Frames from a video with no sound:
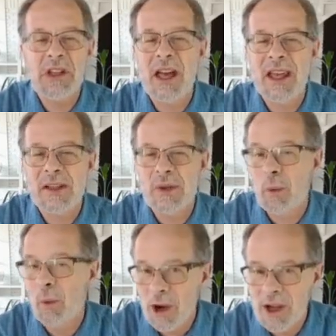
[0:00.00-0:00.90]
That is
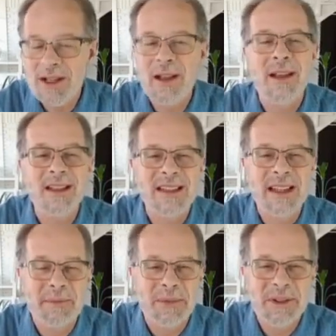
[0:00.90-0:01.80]
one
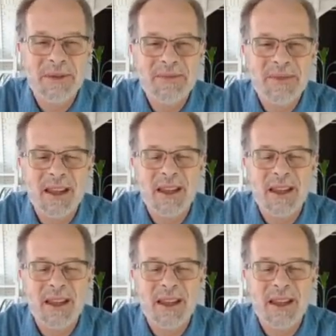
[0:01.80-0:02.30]
symbol.